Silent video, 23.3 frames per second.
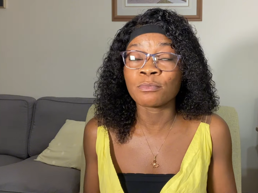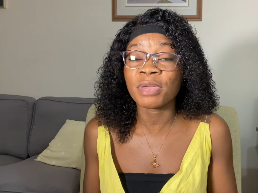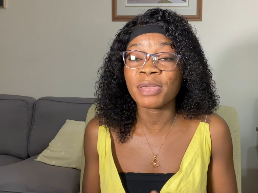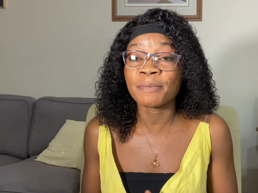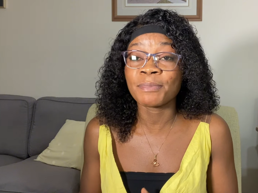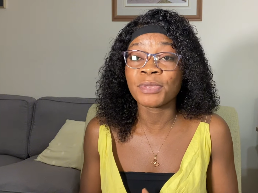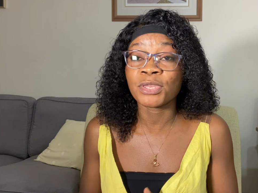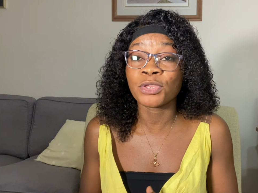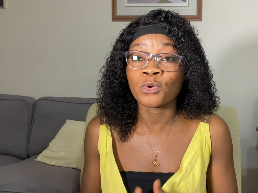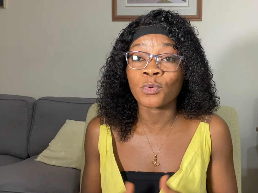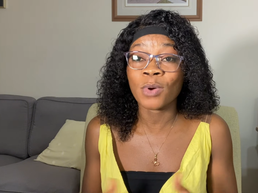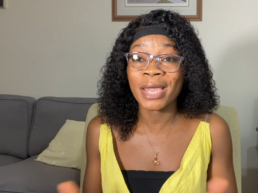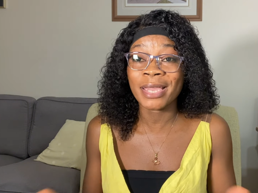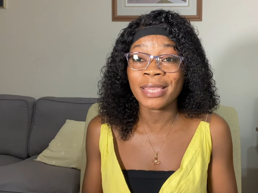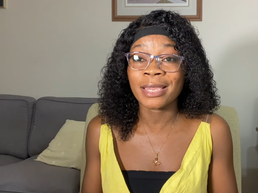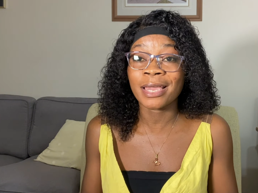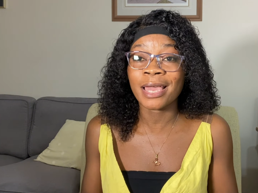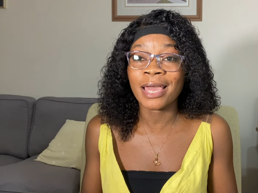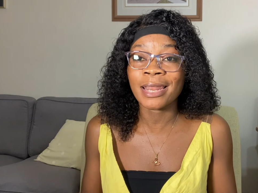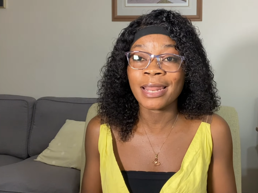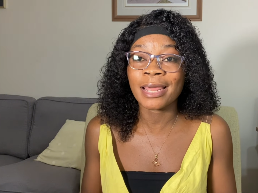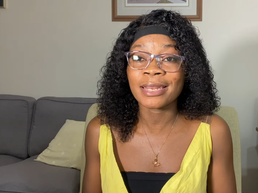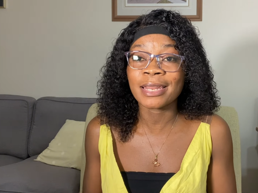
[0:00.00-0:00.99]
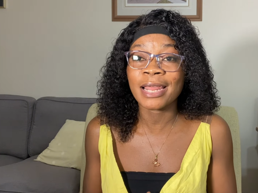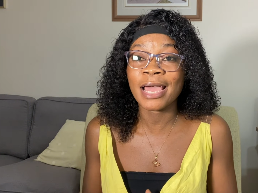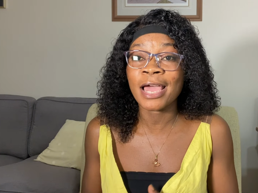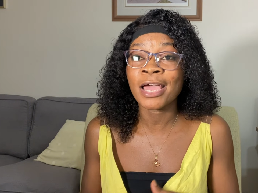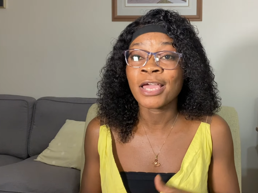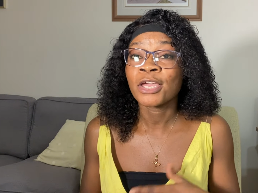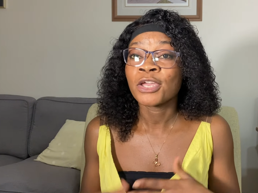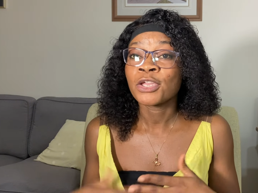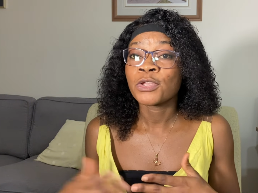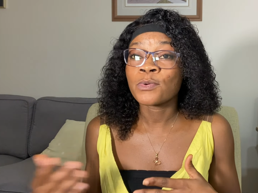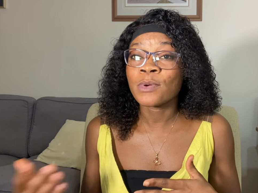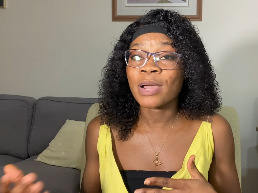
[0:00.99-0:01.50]
Maybe you are in
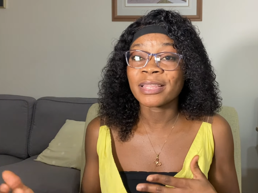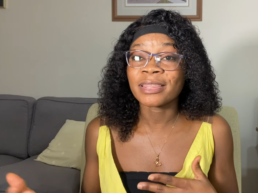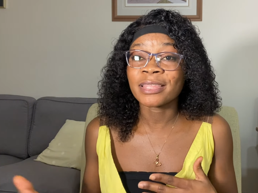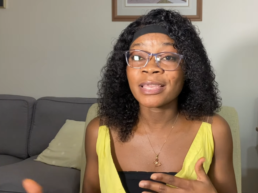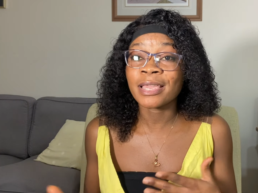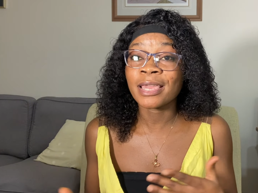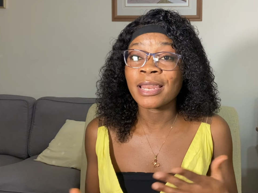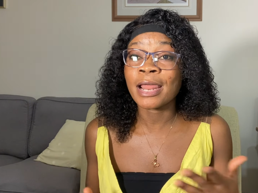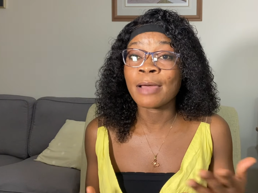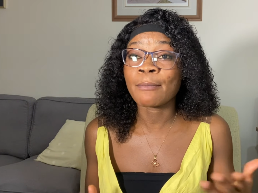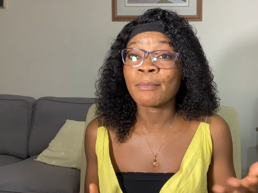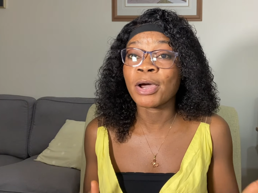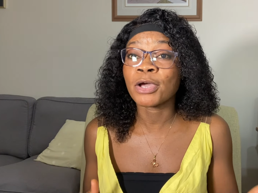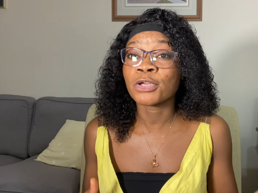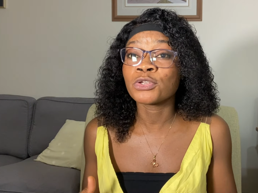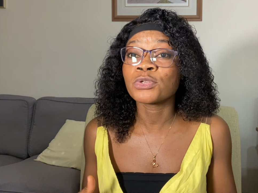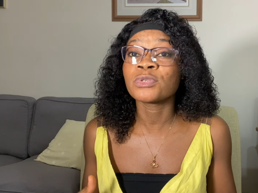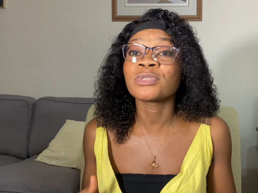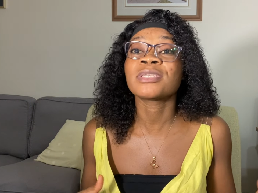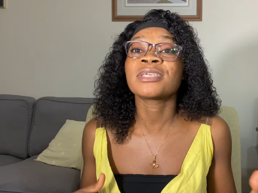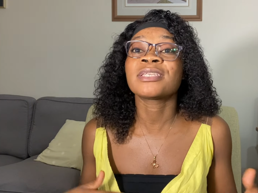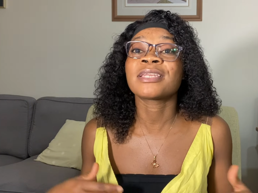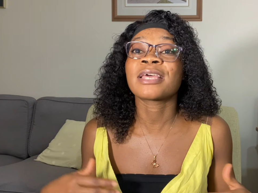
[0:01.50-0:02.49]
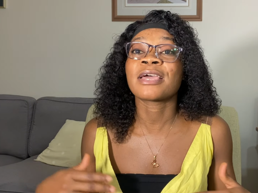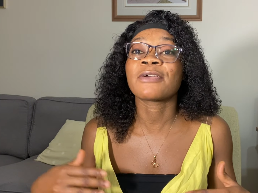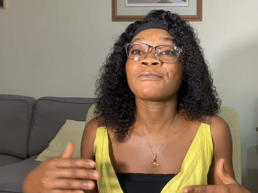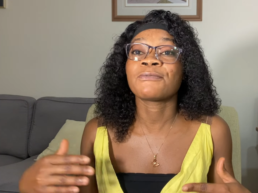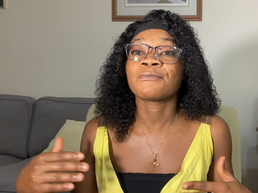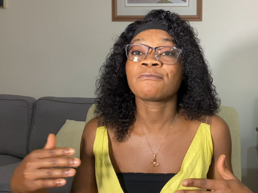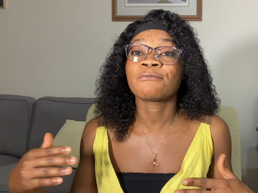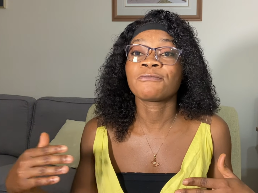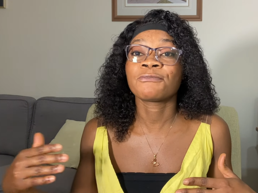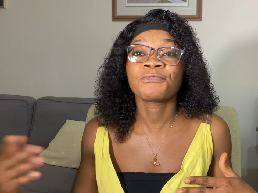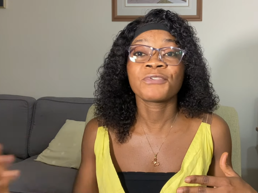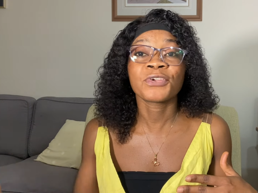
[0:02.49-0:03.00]
Canada, you are thinking about using
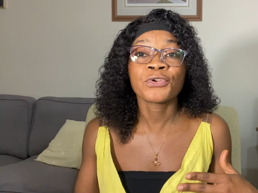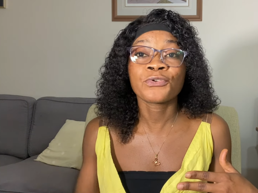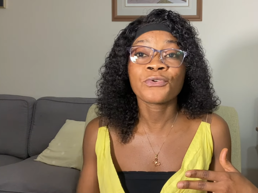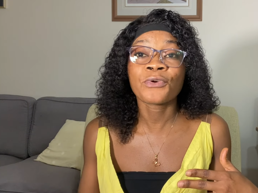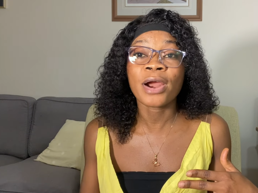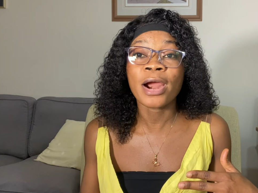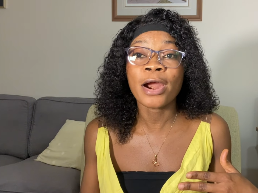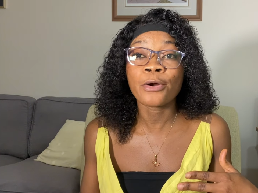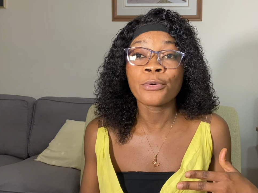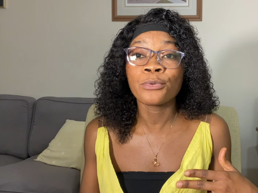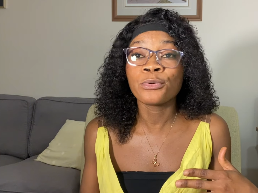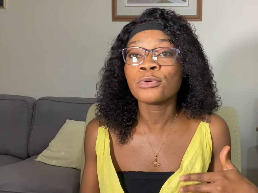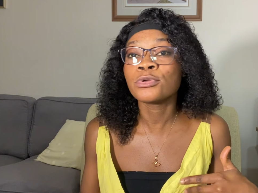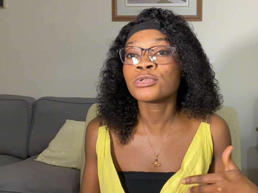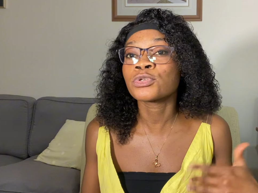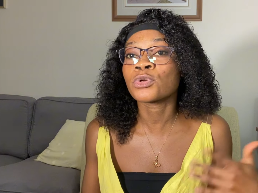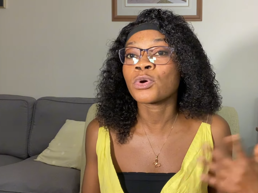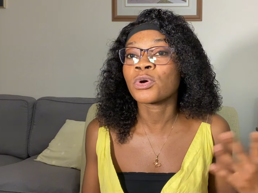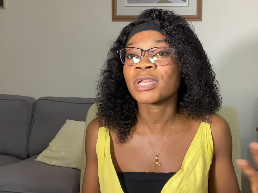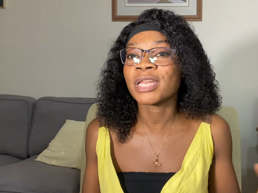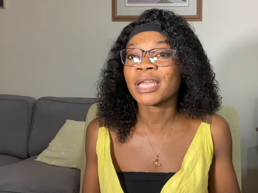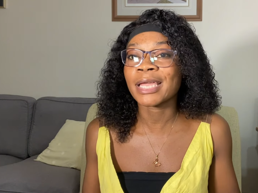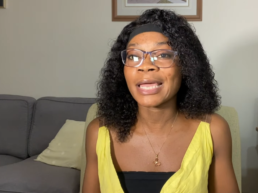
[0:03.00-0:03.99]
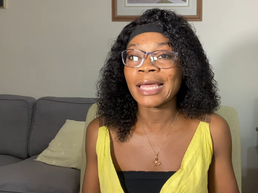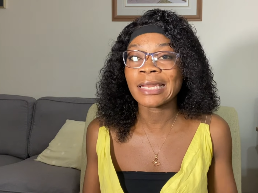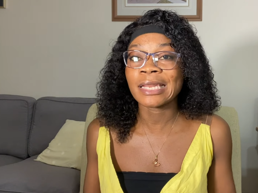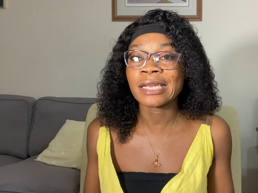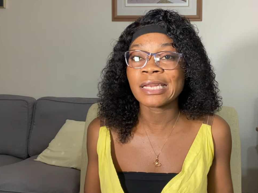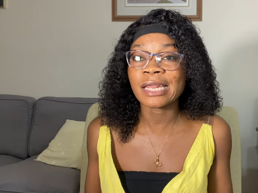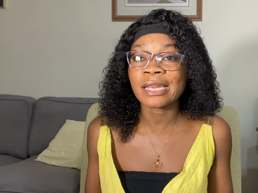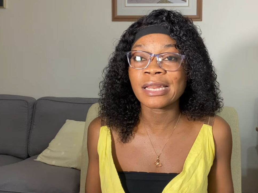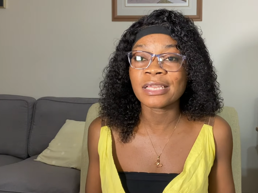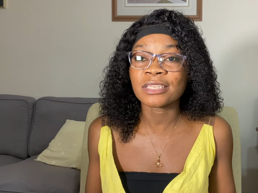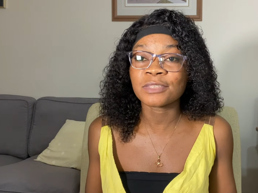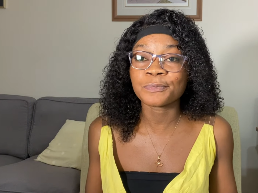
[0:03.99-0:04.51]
the federal route or the
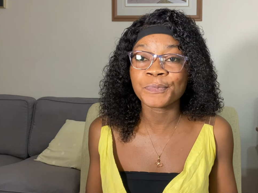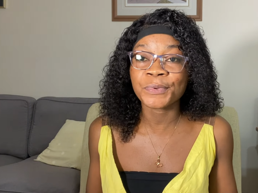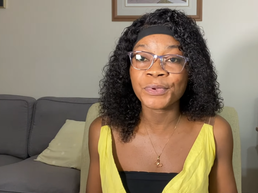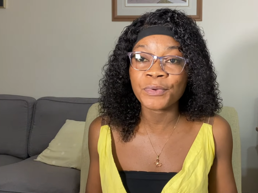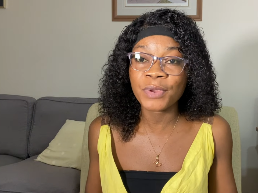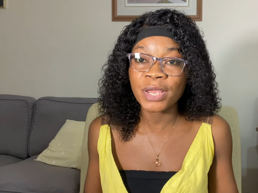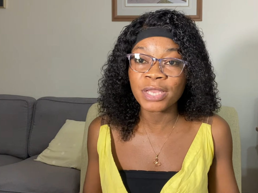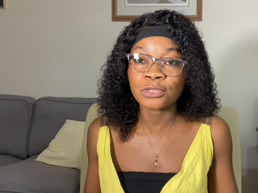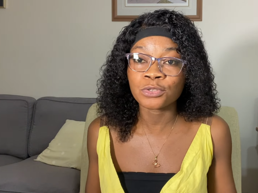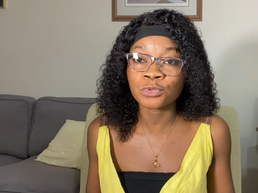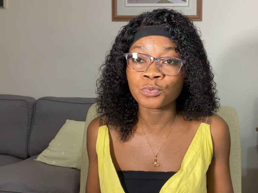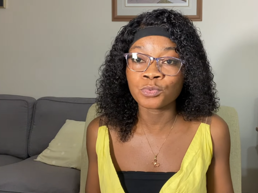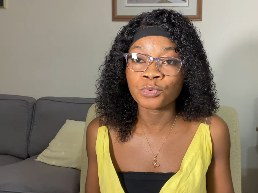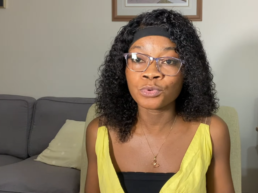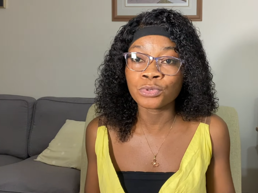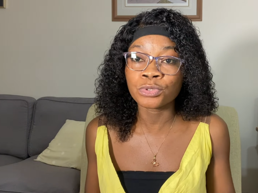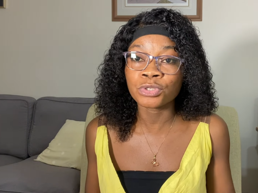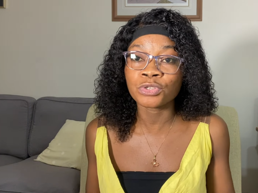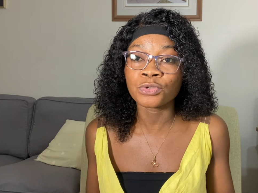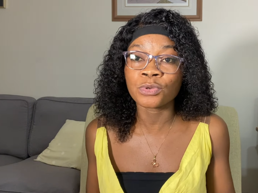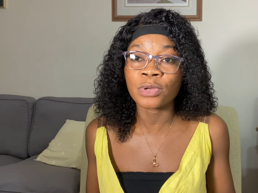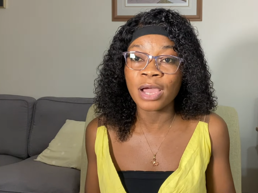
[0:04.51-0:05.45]
Canadian experience route,